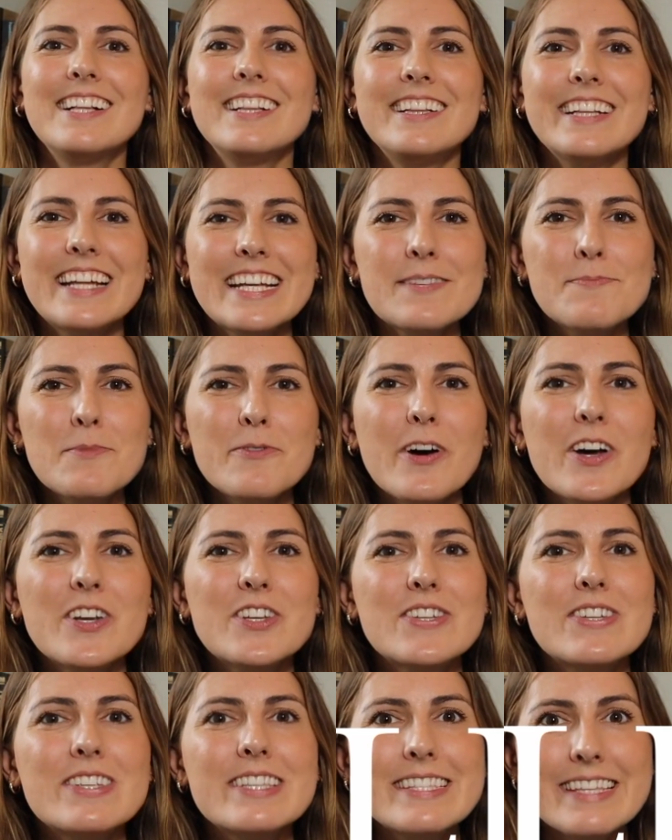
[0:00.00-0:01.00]
Let's move on
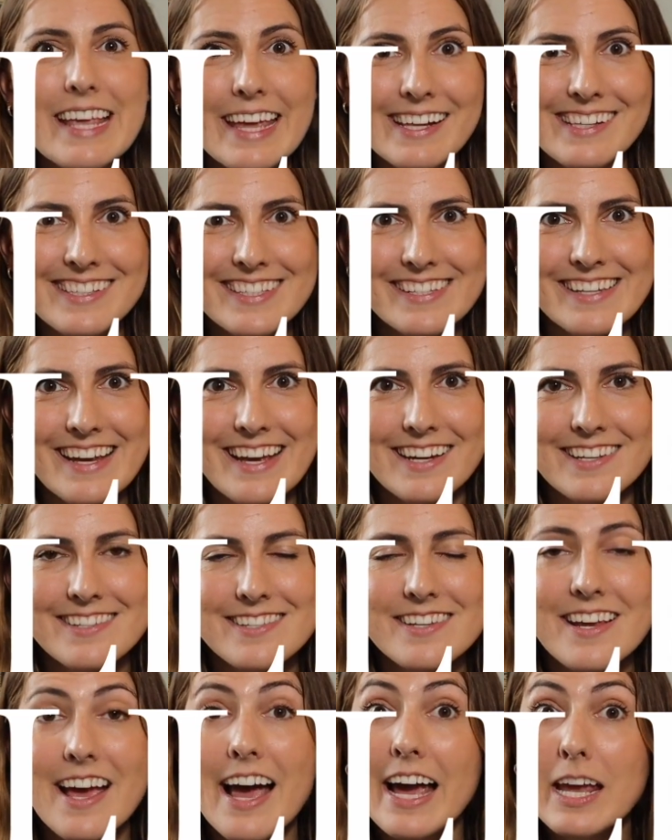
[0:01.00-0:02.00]
to sales
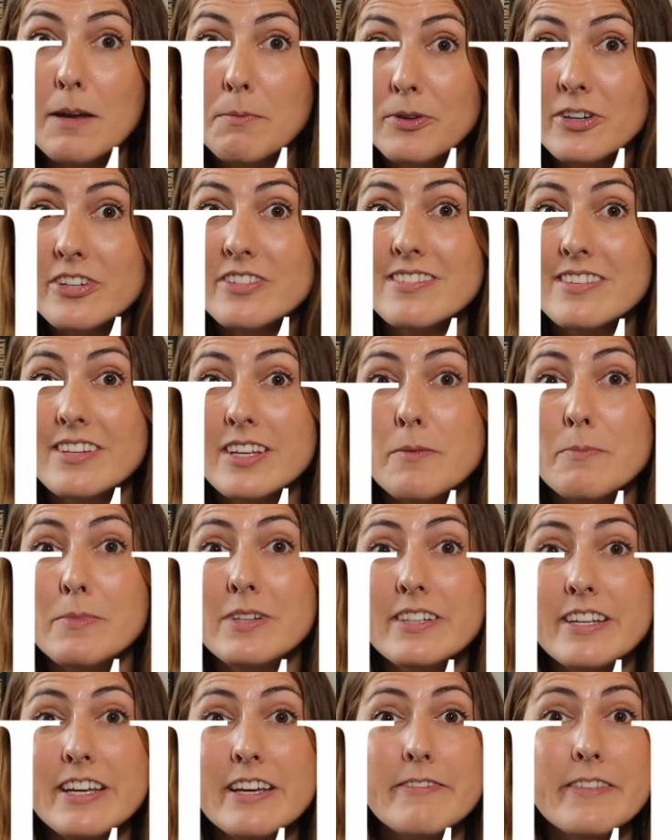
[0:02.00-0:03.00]
next. I personally
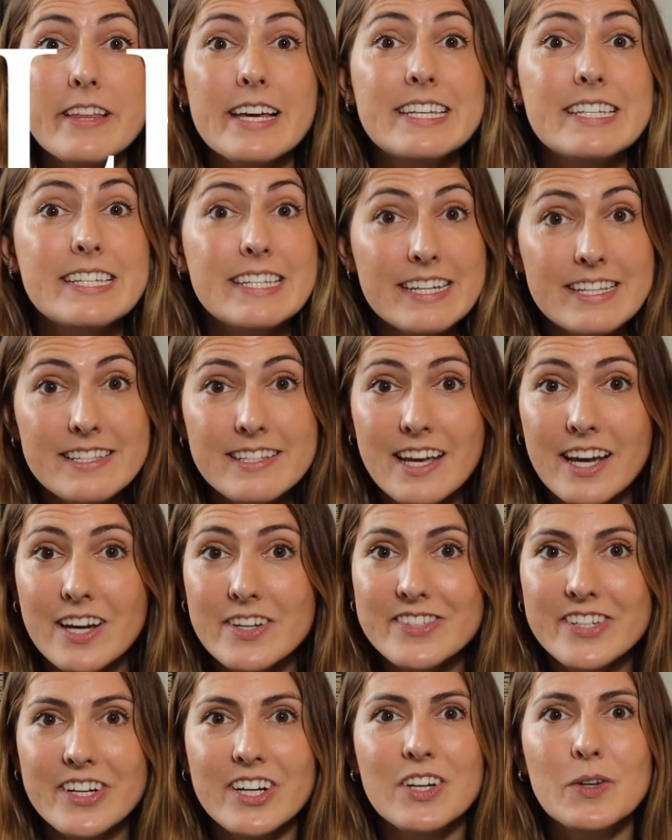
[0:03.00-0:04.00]
believe that
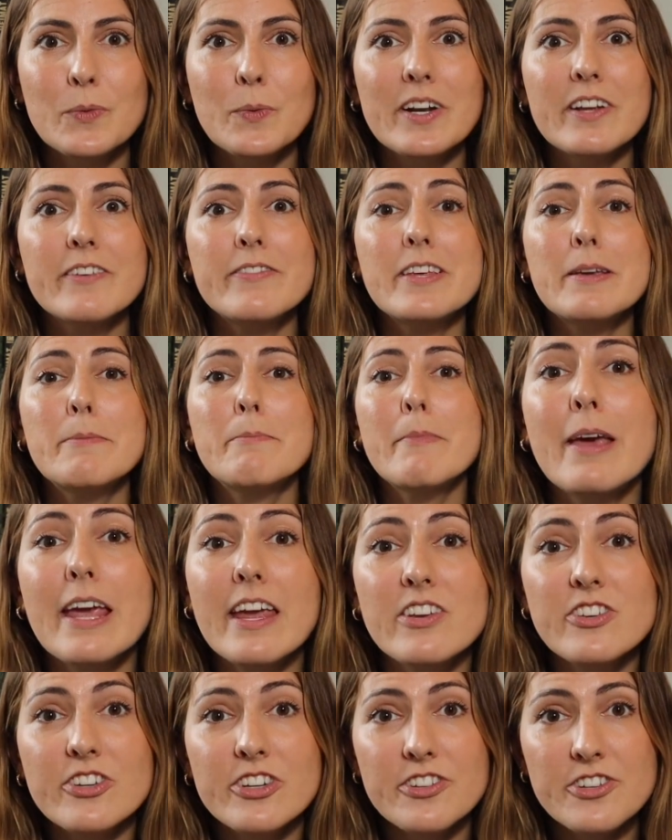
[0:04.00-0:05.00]
discounts are one of the
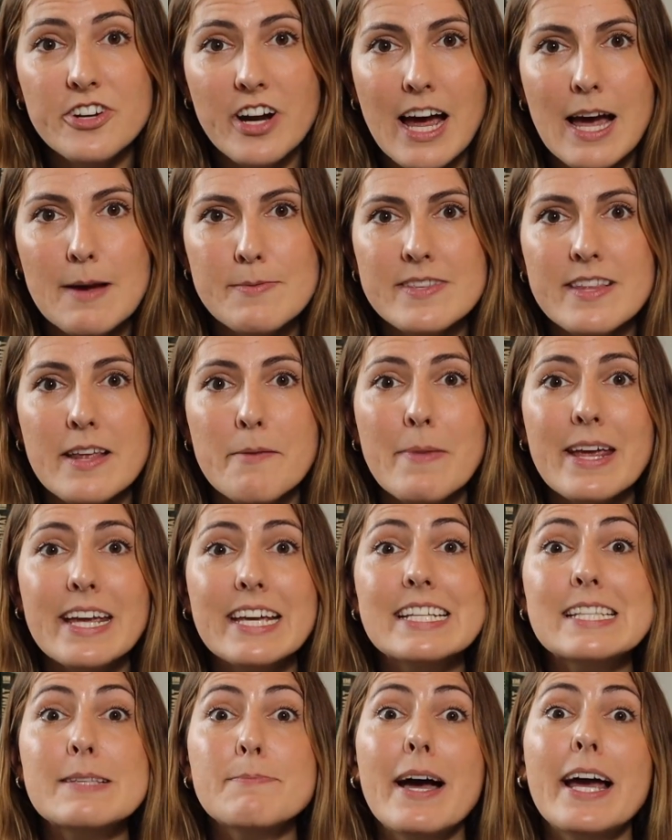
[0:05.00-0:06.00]
major traps that
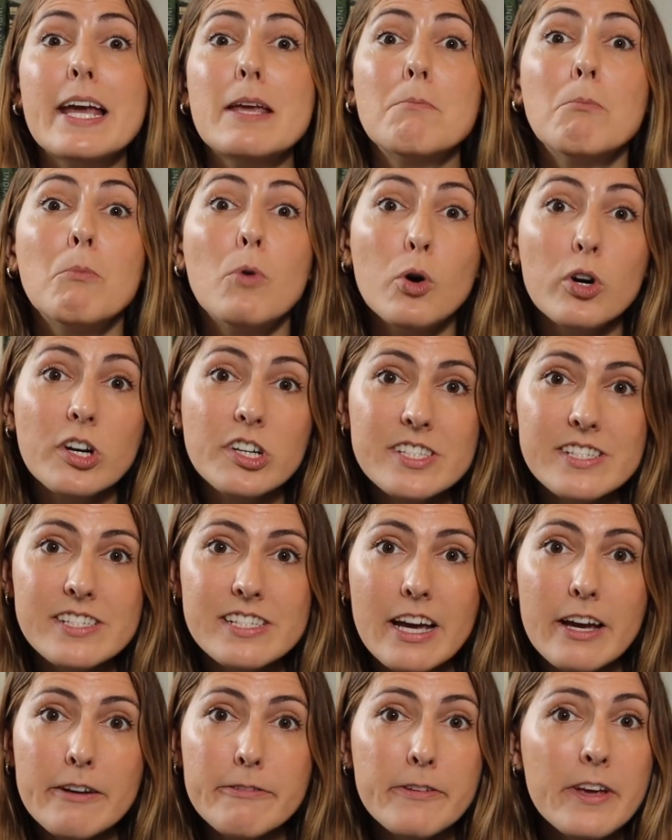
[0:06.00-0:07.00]
make us buy more
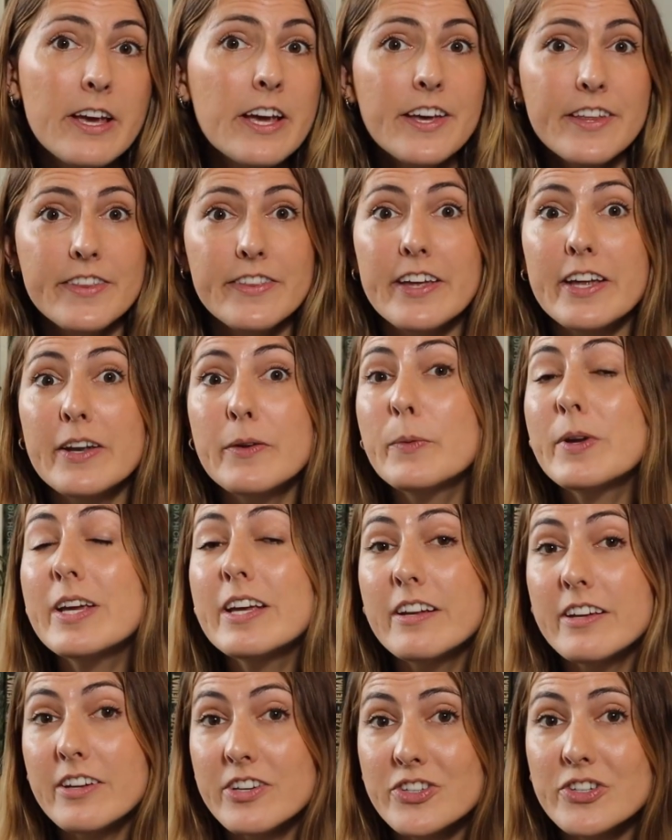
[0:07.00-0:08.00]
stuff than we
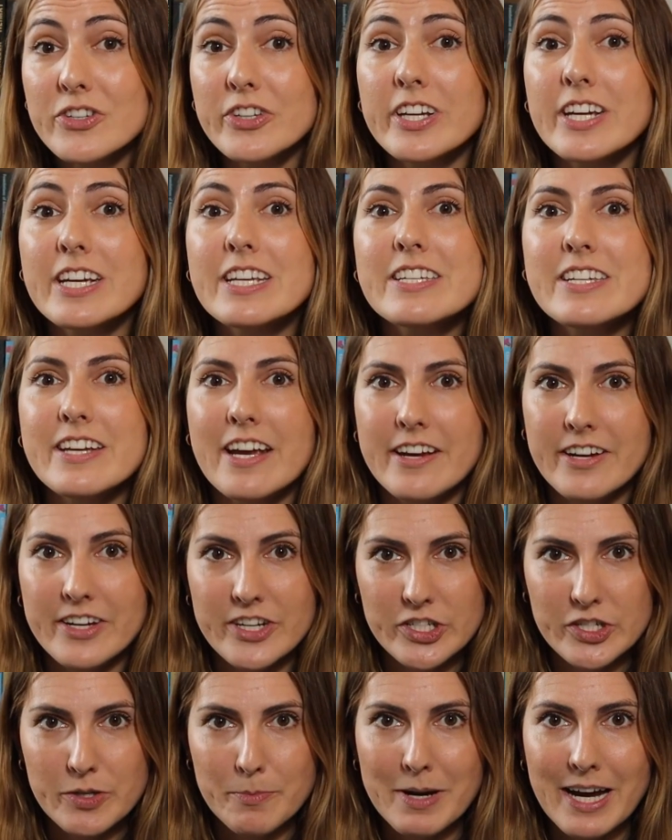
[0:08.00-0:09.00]
initially
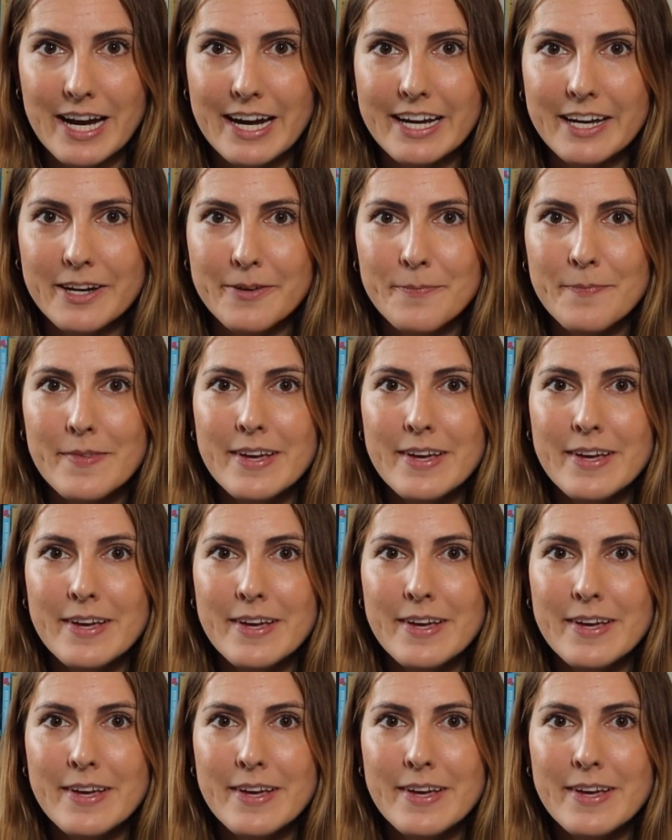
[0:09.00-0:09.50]
intended to buy.